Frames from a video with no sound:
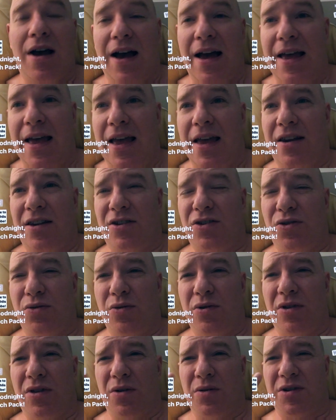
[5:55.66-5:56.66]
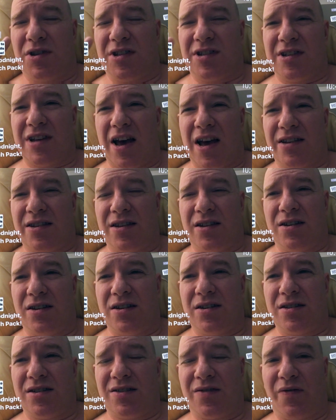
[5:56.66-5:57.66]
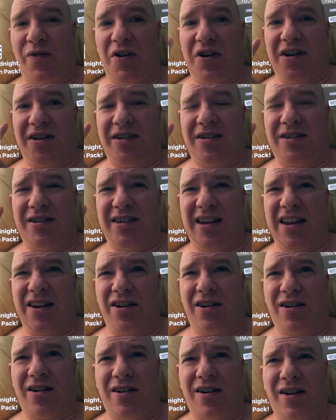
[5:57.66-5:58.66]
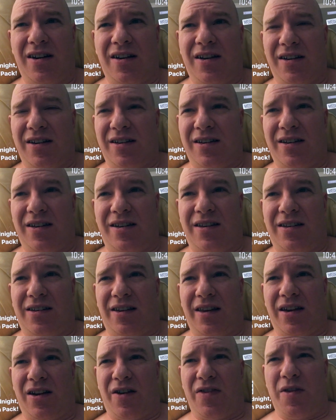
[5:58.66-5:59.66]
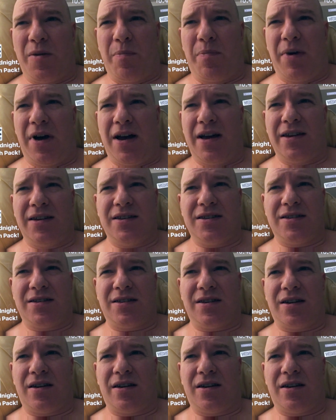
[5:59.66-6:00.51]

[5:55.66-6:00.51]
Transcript: I ate 2 of those sausages for dinner, like on the buns.